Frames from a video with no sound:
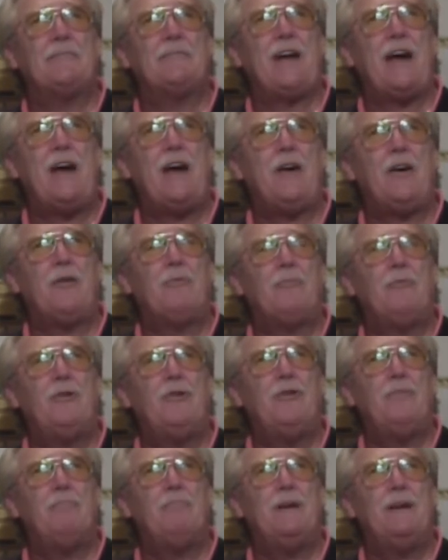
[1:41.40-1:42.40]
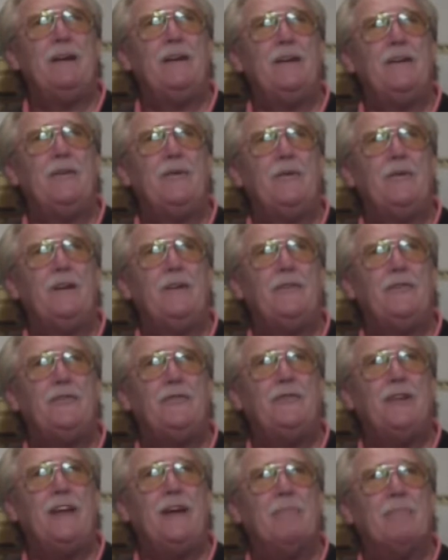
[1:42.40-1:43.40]
Tiger Woods, Ben
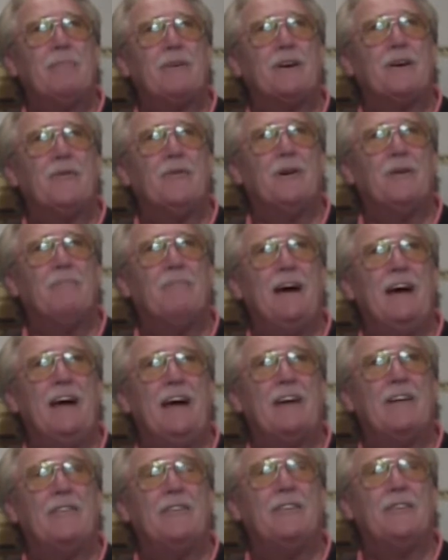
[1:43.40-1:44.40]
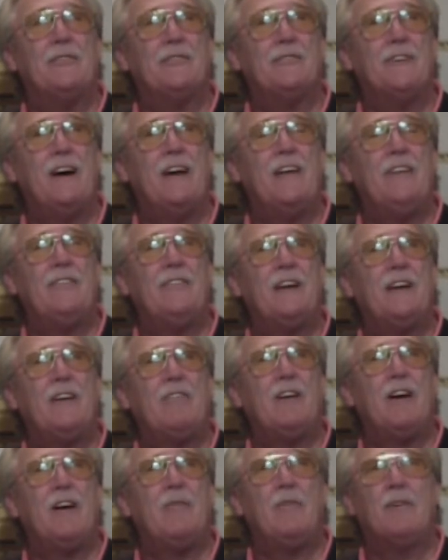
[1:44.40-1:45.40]
Hogan dip going back, when there's not anything
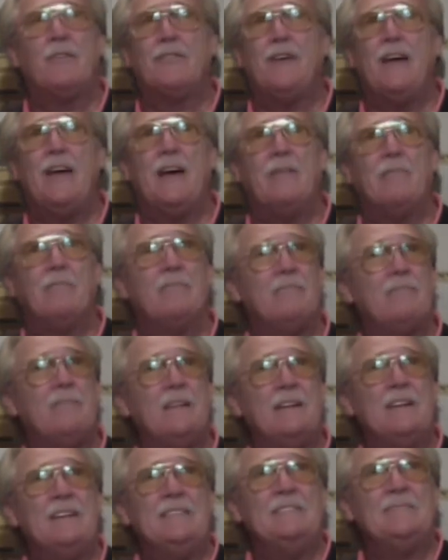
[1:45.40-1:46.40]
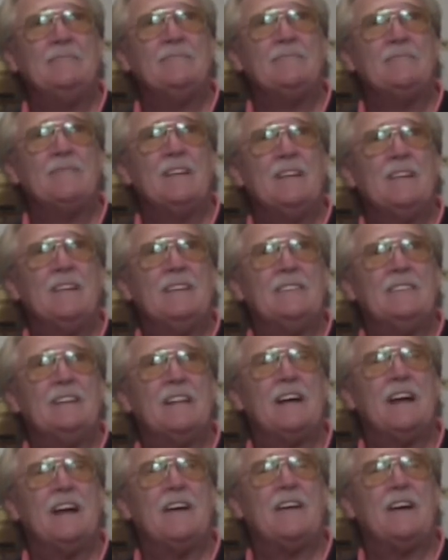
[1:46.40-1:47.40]
wrong with that. A
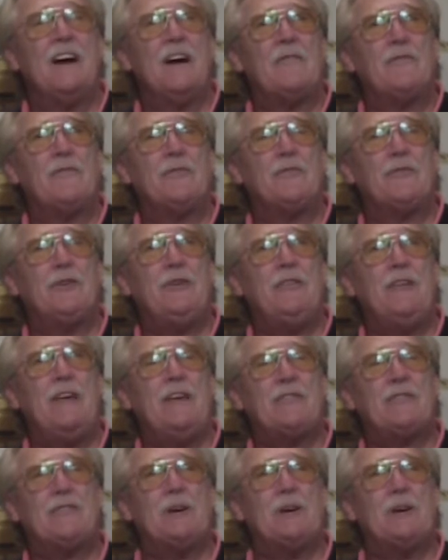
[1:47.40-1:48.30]
lot of golfers do that.